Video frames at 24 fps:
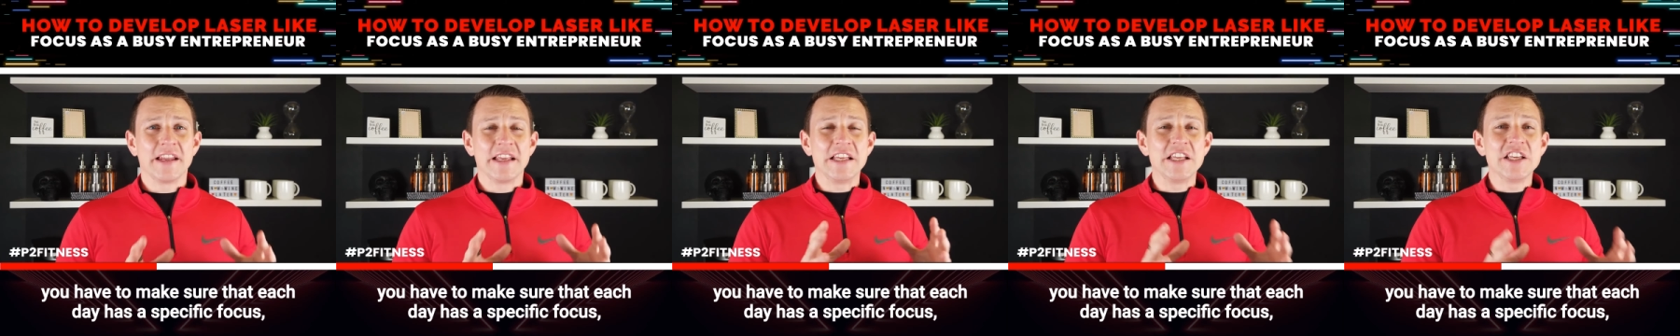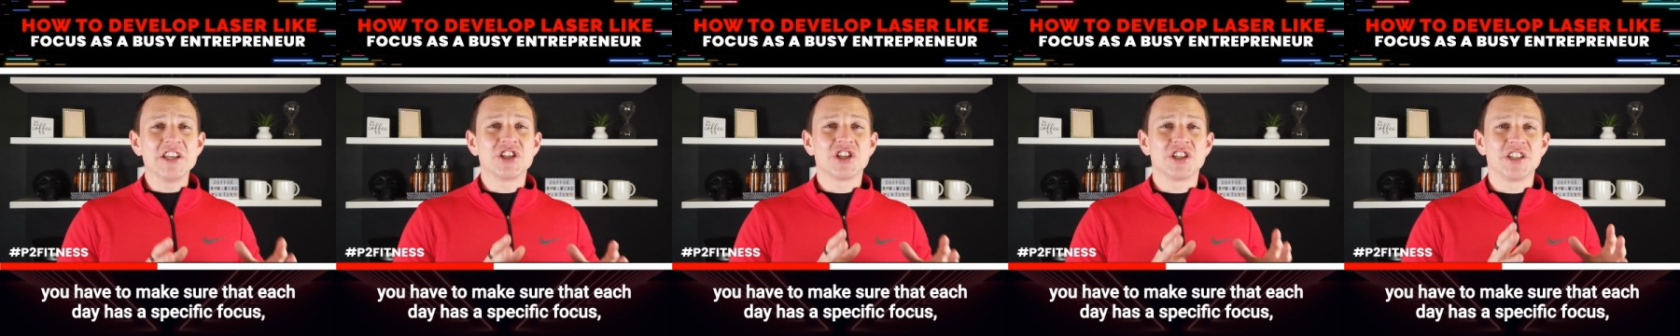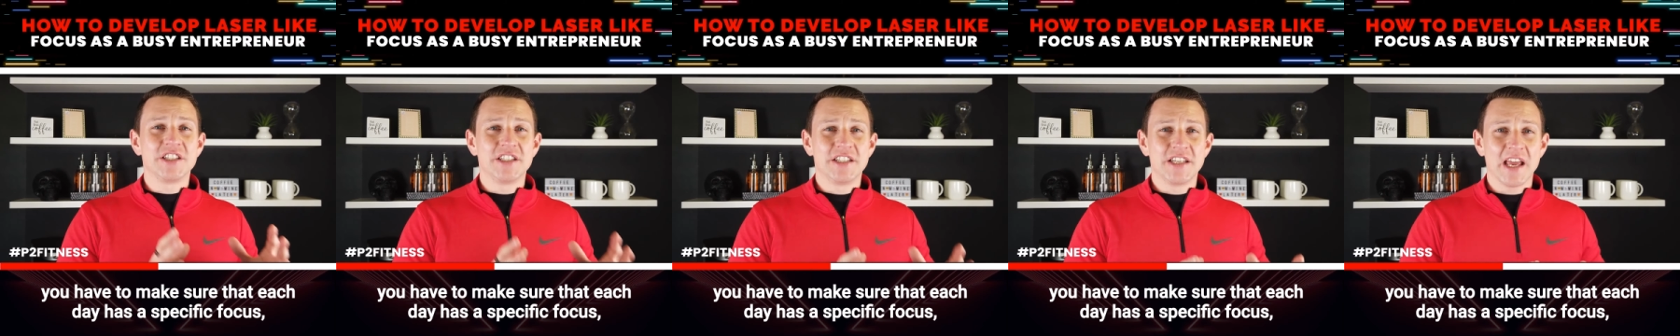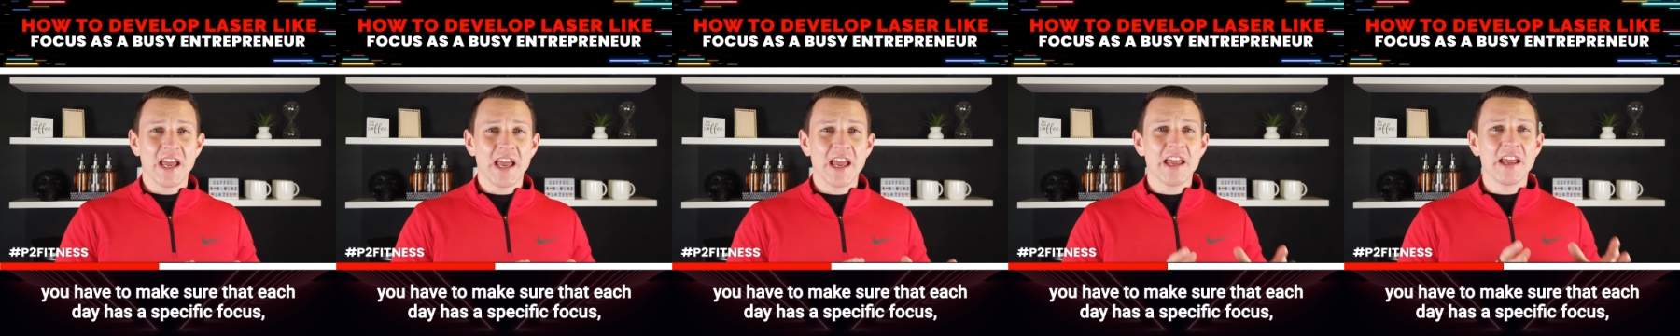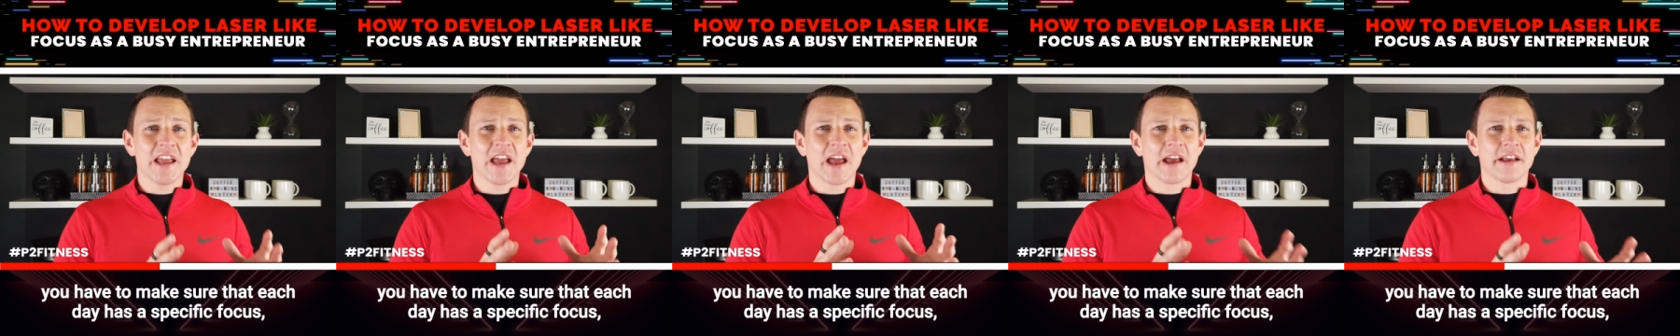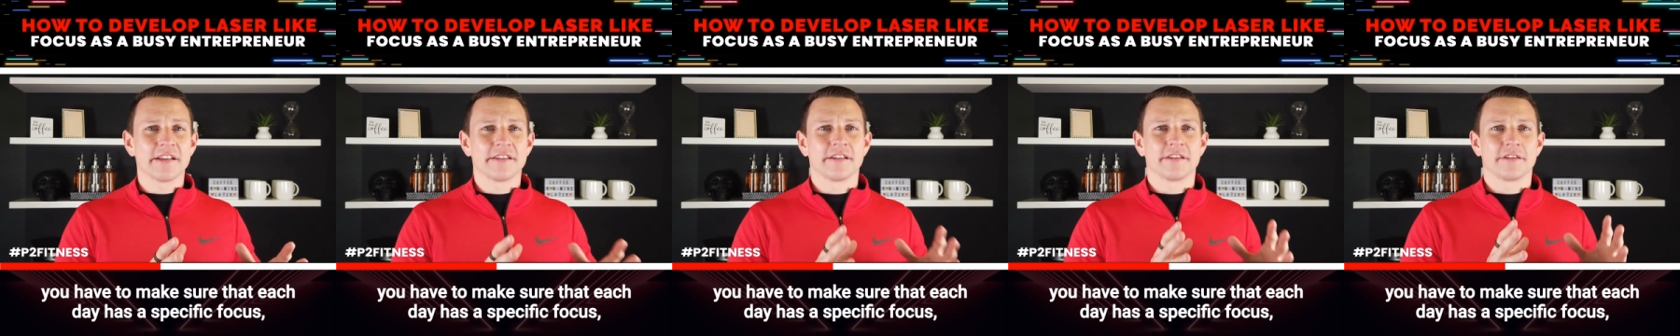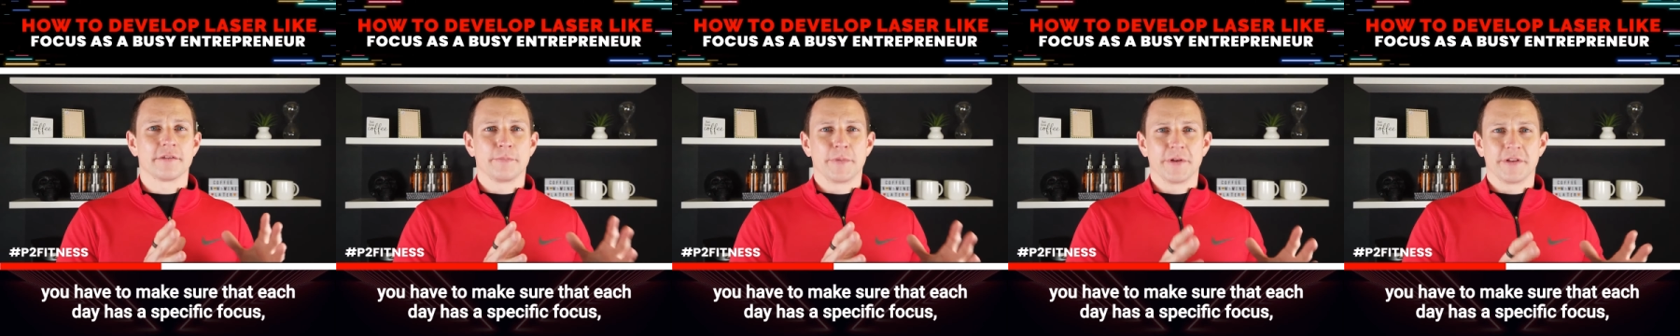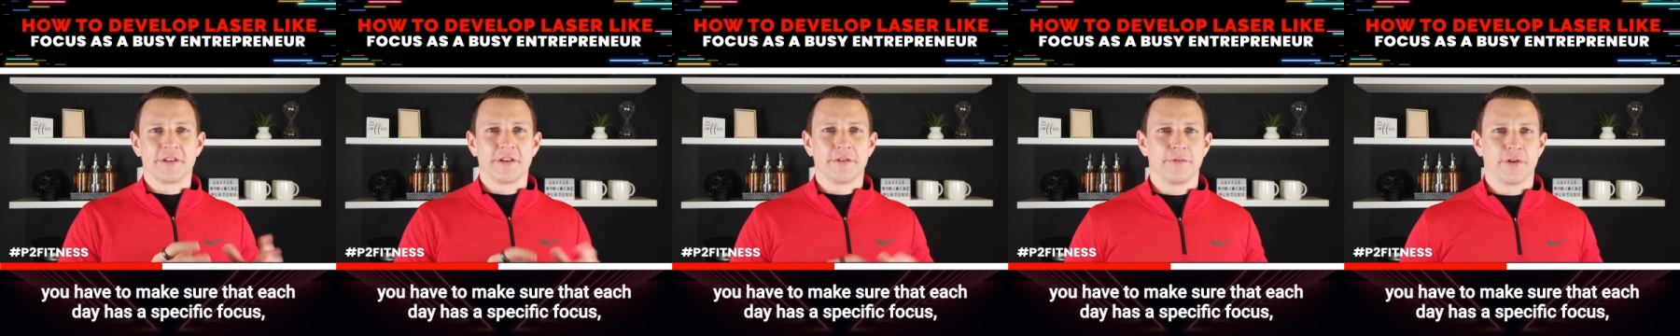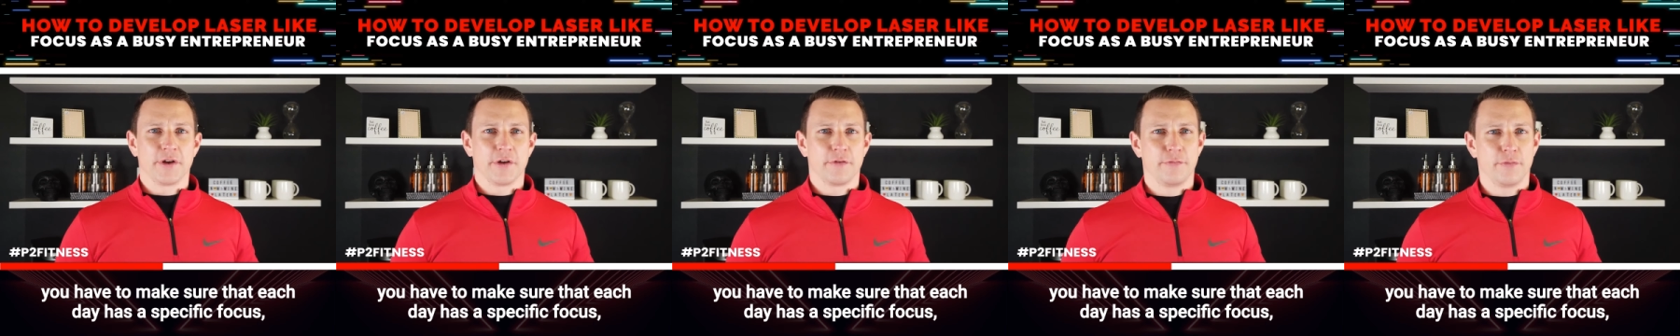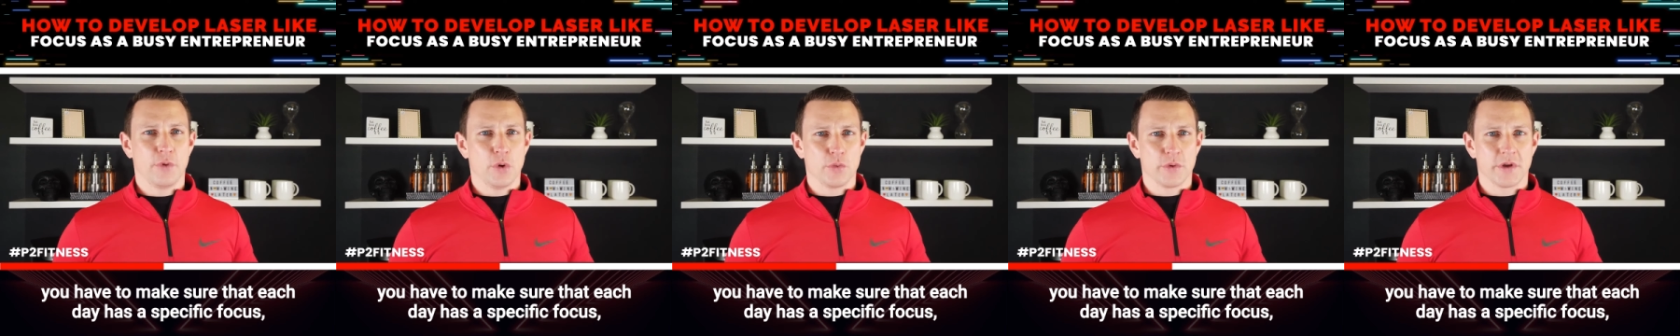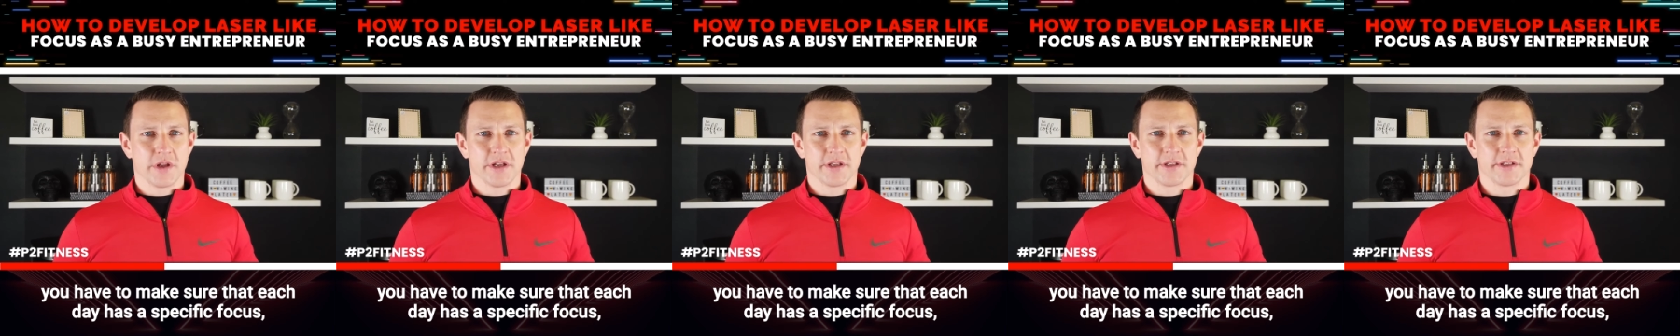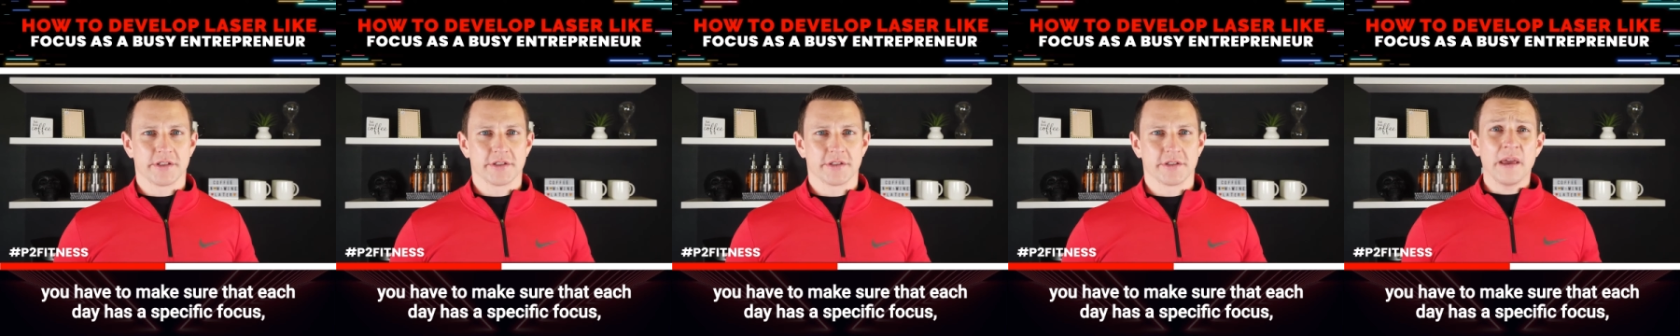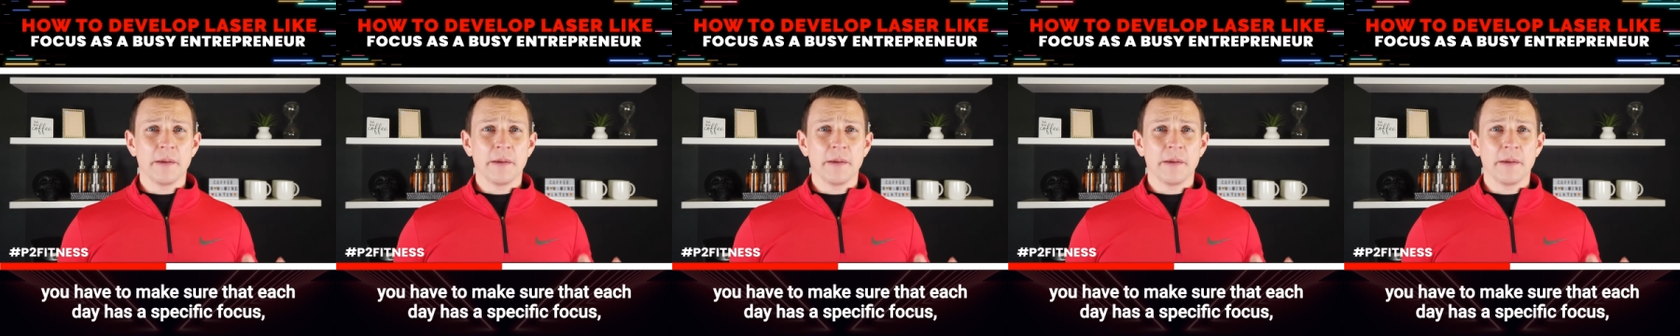that each day has a specific focus.